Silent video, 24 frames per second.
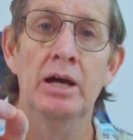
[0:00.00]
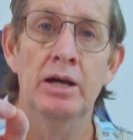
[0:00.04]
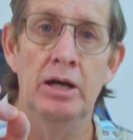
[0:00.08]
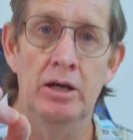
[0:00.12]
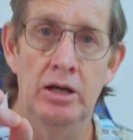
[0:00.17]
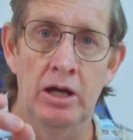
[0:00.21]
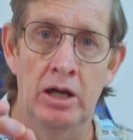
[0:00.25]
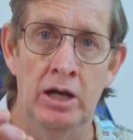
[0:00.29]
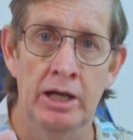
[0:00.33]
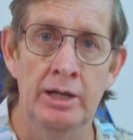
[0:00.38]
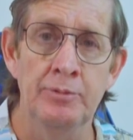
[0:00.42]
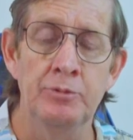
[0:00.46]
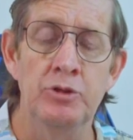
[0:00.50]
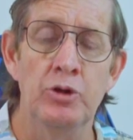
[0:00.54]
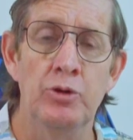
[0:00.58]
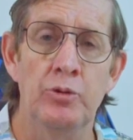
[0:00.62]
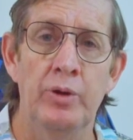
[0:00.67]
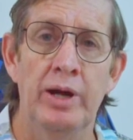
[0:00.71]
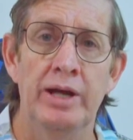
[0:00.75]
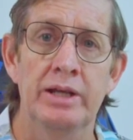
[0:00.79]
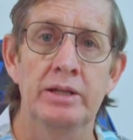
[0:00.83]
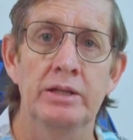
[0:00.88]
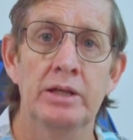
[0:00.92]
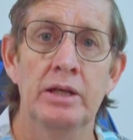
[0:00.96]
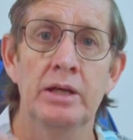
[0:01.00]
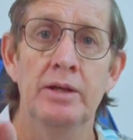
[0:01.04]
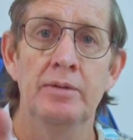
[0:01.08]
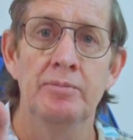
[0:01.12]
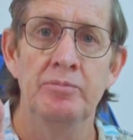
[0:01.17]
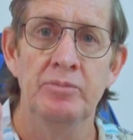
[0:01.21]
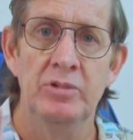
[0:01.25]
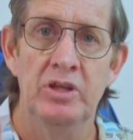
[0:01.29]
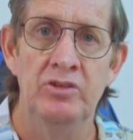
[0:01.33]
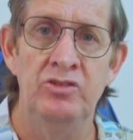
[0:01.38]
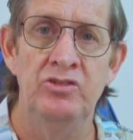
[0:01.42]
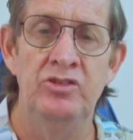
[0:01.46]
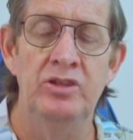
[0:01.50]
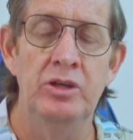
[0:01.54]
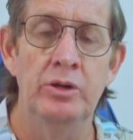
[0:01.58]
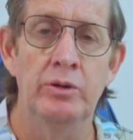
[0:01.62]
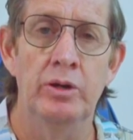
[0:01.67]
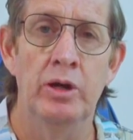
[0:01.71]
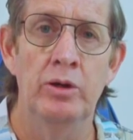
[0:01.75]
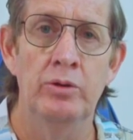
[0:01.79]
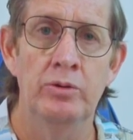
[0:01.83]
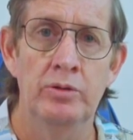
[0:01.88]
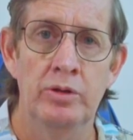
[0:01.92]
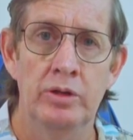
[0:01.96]
I am correct.
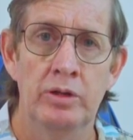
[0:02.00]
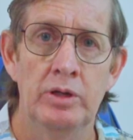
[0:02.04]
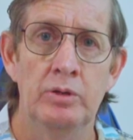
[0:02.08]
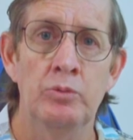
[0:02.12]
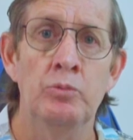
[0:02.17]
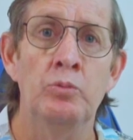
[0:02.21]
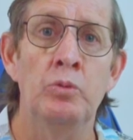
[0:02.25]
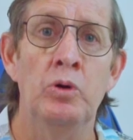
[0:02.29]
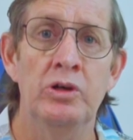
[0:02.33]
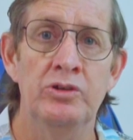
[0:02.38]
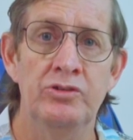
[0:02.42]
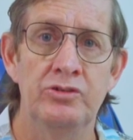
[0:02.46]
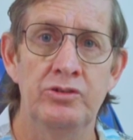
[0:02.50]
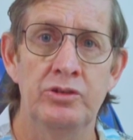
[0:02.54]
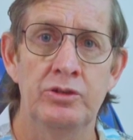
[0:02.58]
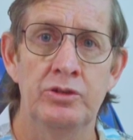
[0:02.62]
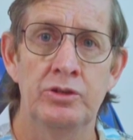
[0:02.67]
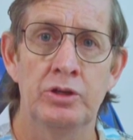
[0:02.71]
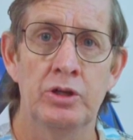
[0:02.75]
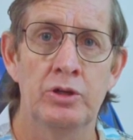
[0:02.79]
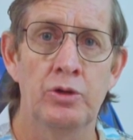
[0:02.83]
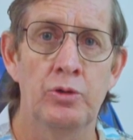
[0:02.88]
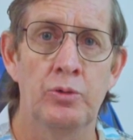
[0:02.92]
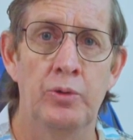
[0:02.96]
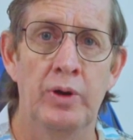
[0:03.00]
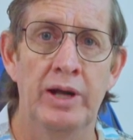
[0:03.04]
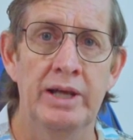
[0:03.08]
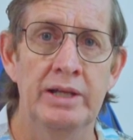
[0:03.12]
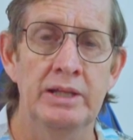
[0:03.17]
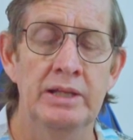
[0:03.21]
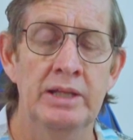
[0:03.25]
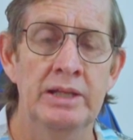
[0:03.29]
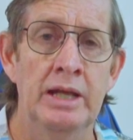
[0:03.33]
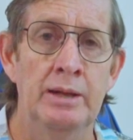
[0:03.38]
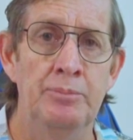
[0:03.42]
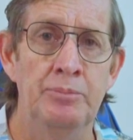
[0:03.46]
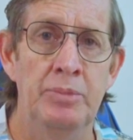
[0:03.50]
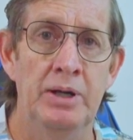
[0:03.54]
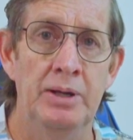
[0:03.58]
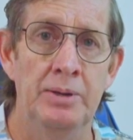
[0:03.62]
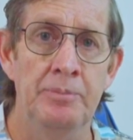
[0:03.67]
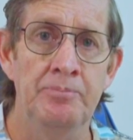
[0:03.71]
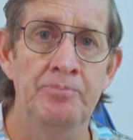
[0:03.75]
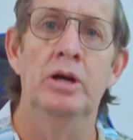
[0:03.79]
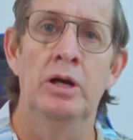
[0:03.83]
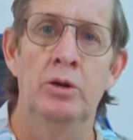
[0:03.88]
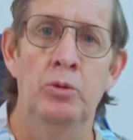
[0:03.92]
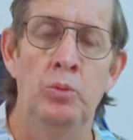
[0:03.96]
0 was the correct number.
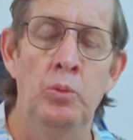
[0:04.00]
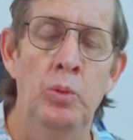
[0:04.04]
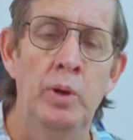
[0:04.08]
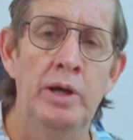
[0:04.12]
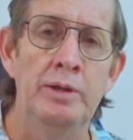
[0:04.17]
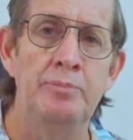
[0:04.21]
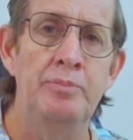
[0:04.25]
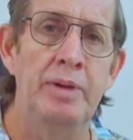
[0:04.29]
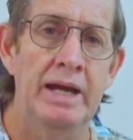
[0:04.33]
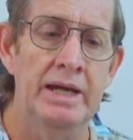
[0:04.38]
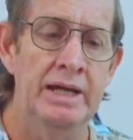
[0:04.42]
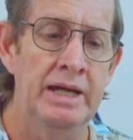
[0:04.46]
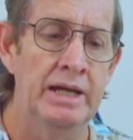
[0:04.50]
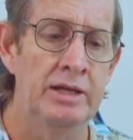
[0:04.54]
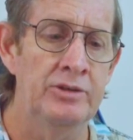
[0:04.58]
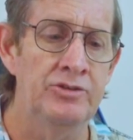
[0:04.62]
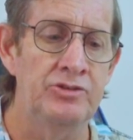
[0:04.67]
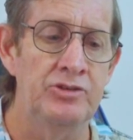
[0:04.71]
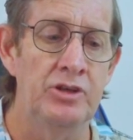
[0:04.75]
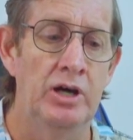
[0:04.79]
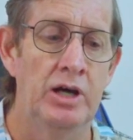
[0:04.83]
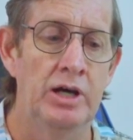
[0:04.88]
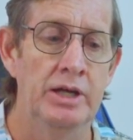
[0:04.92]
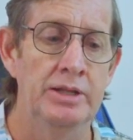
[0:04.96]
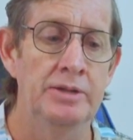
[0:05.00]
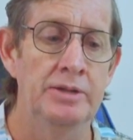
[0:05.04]
I went back outside,